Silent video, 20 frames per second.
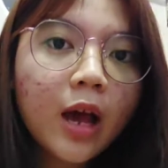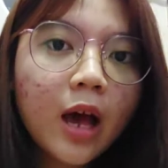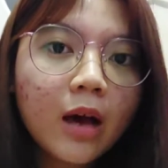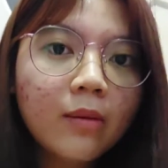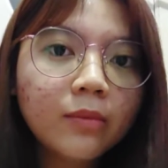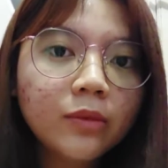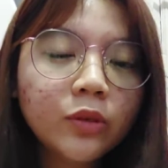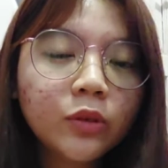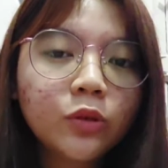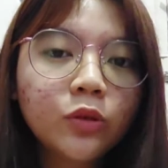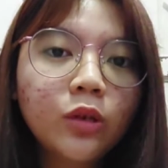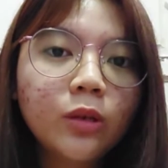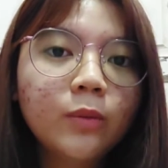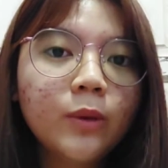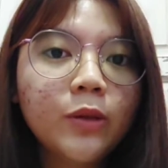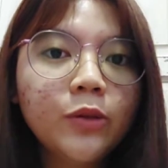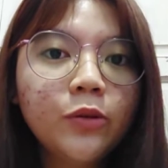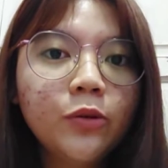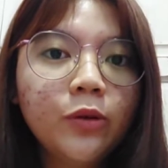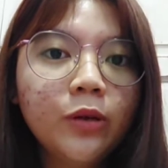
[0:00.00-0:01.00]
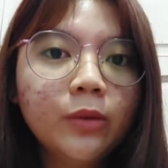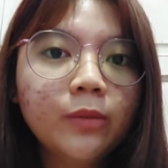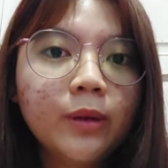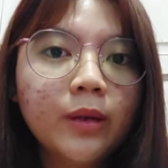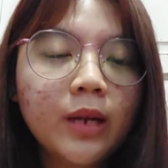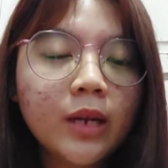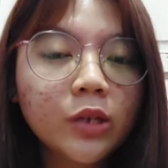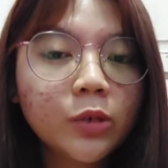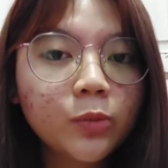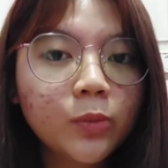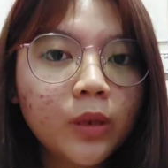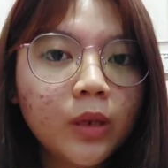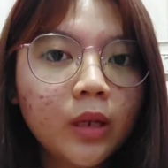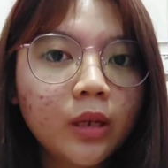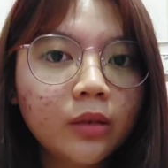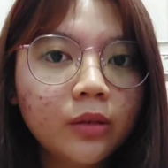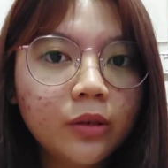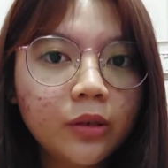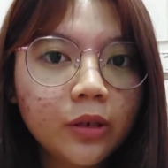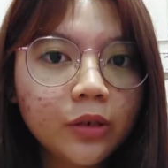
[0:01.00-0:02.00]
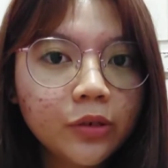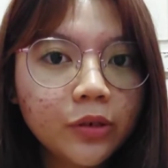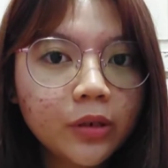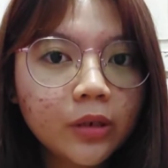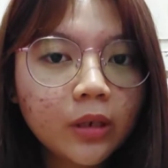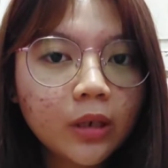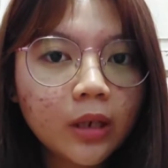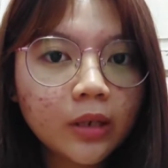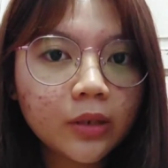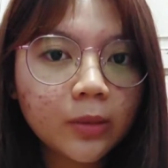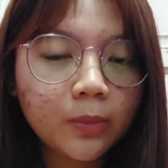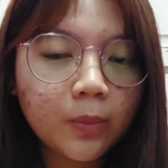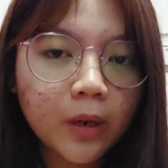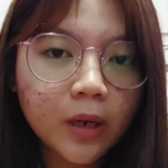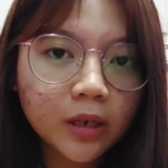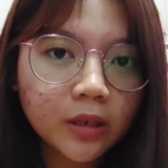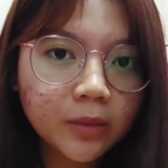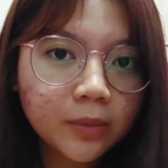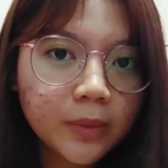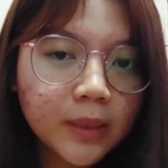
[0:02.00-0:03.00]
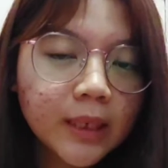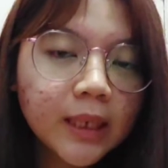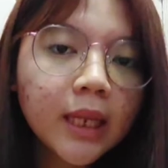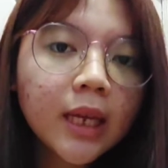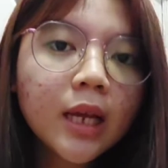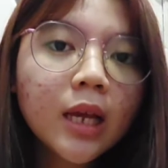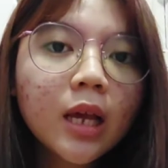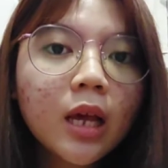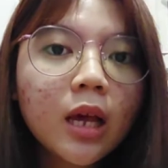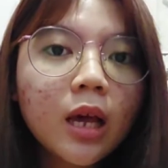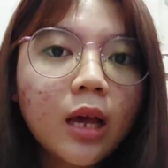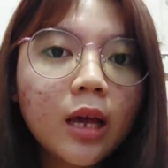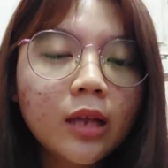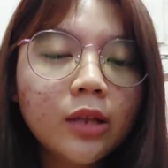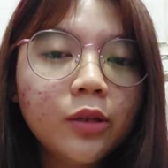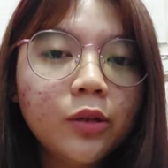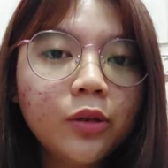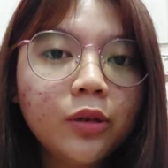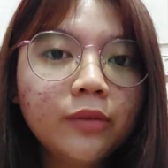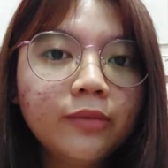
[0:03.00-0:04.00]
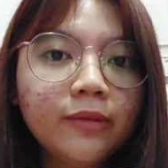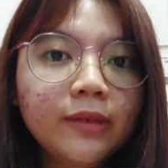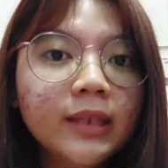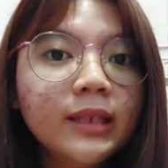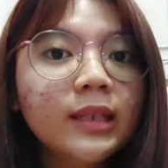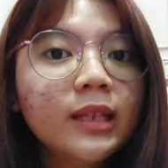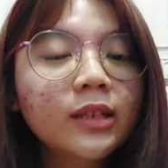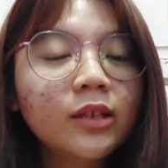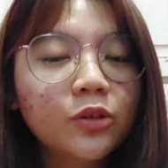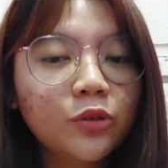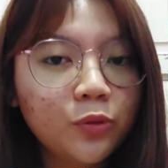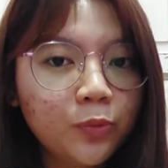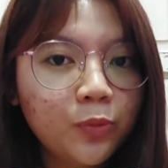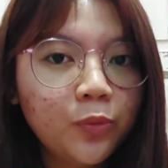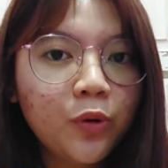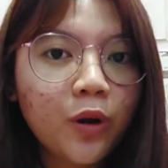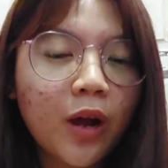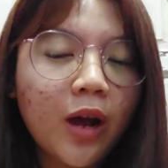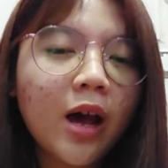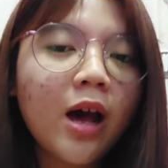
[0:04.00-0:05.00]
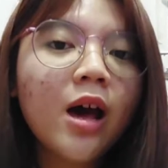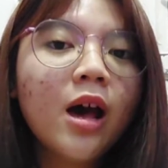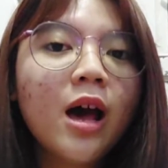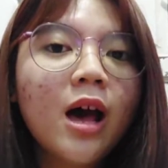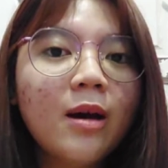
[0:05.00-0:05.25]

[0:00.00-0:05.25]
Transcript: I'm a student majoring Management in International Class Department in Universitas Tanjung Pura.